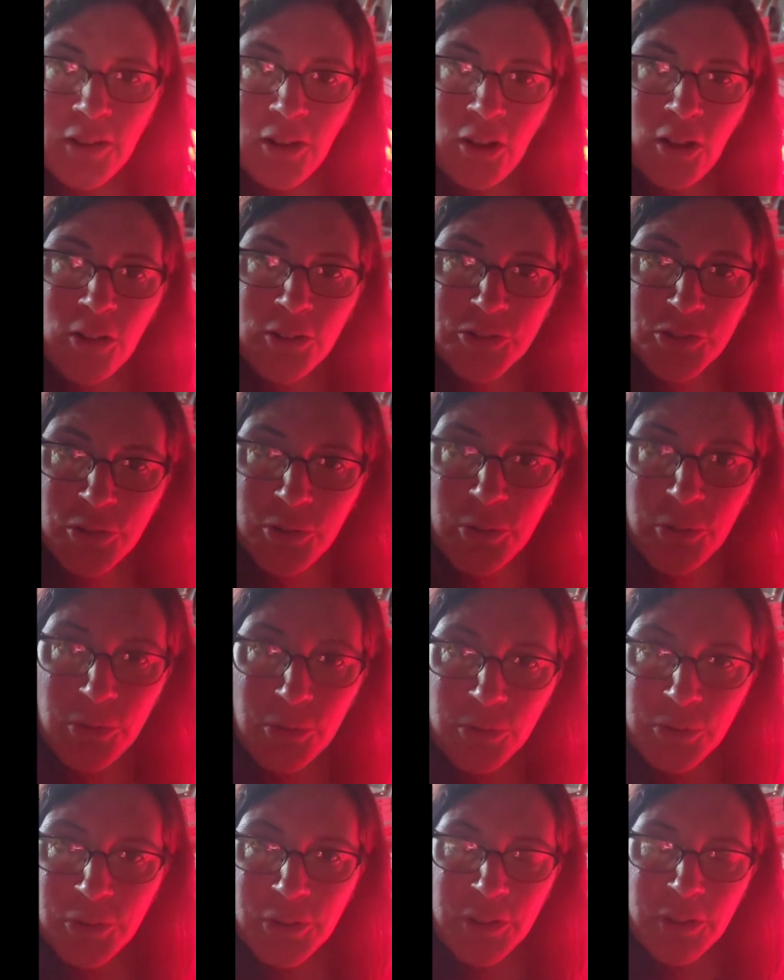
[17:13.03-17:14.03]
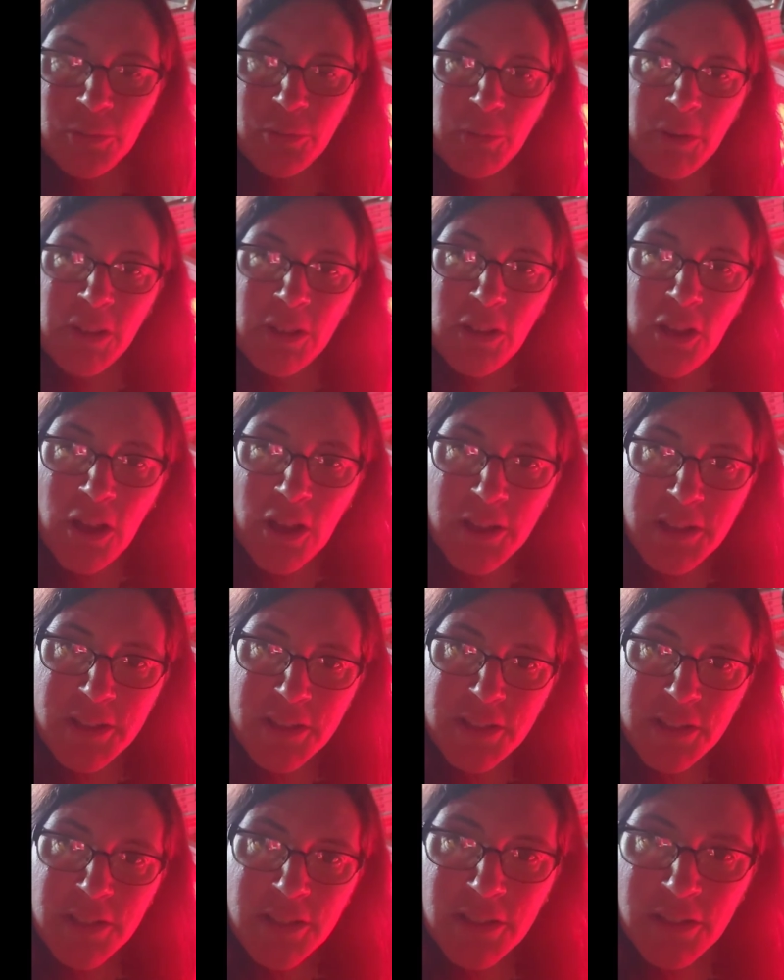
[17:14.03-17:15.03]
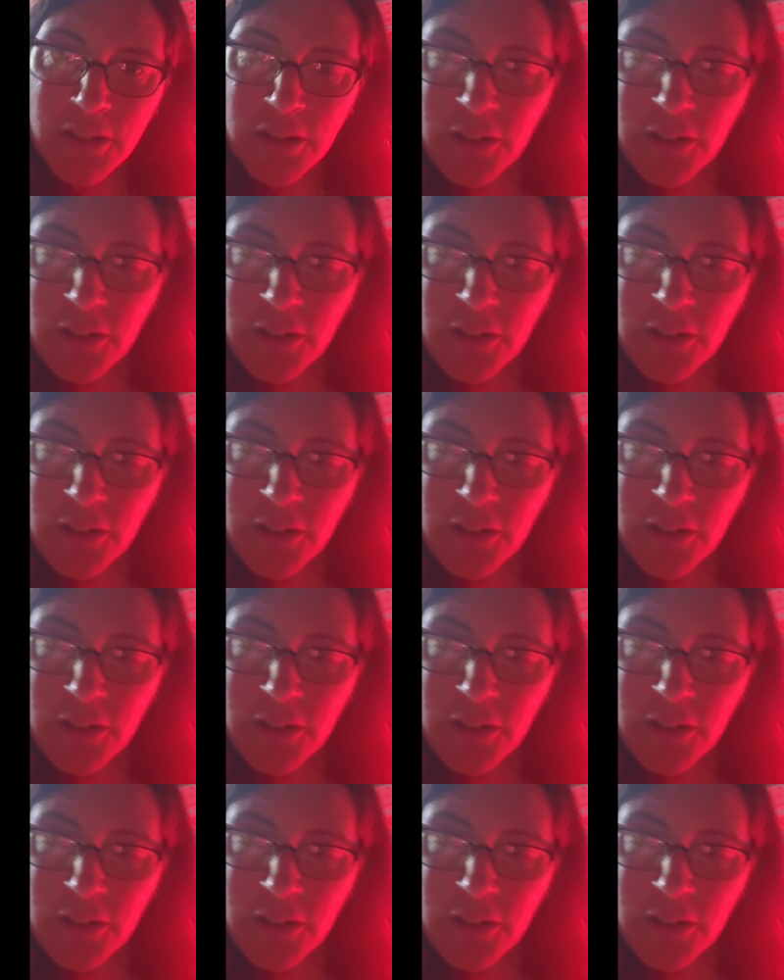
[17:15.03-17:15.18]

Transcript: All told, we lost